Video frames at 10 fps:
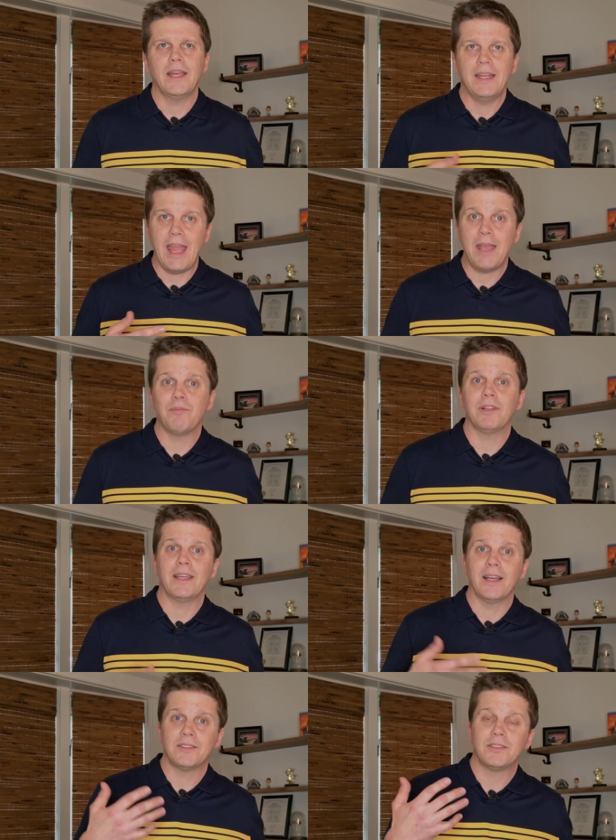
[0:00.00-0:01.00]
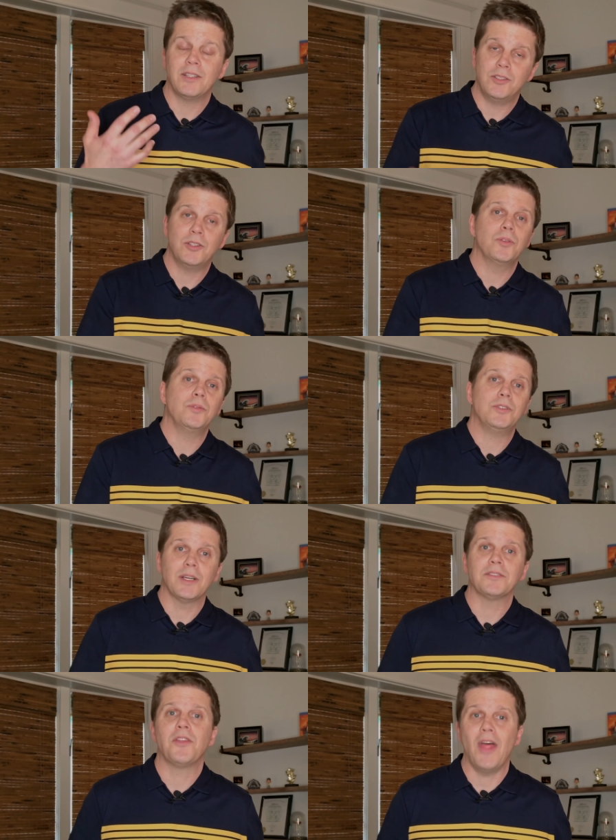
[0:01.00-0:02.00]
enabling us to do
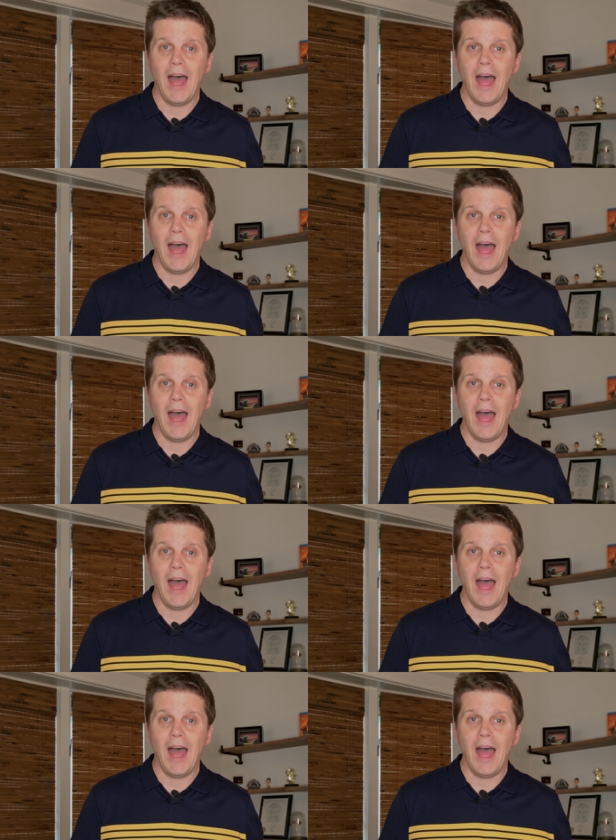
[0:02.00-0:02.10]
just